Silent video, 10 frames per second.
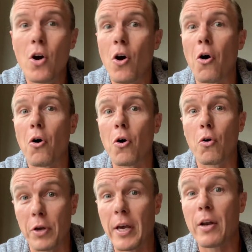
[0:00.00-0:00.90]

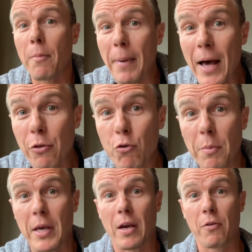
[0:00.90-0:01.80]
Or you go to a bathroom
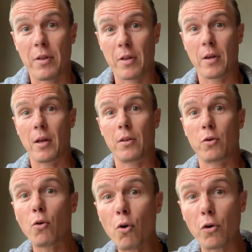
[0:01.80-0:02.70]
here, and the
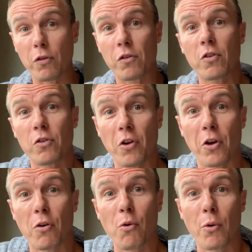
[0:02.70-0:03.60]
doors don't
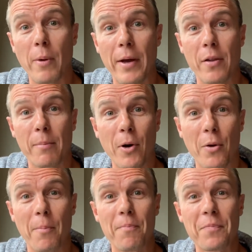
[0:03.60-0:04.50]
go all the way to the
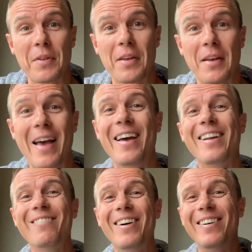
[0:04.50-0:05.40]
bottom.
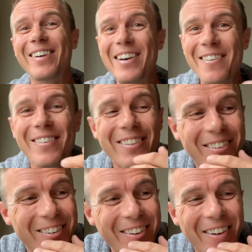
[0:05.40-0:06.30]
And we're
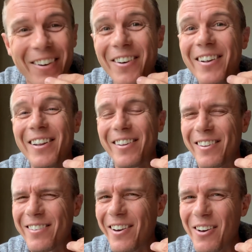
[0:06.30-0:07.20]
sort of Googling
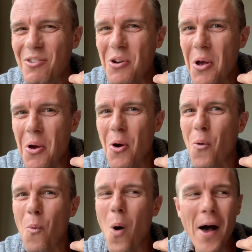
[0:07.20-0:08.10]
this, going,
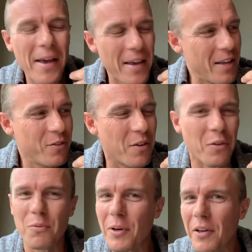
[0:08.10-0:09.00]
why is
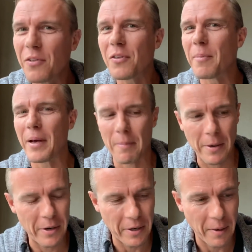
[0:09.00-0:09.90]
this? What is it about
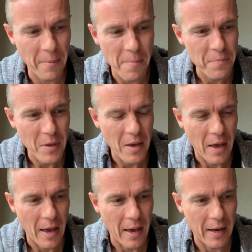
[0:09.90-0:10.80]
America?
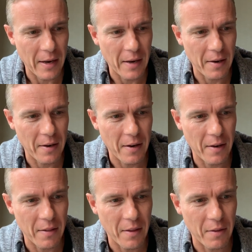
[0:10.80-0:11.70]
And
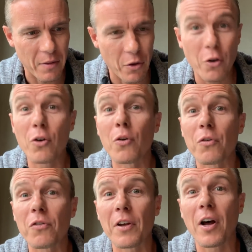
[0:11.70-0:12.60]
the Googles said,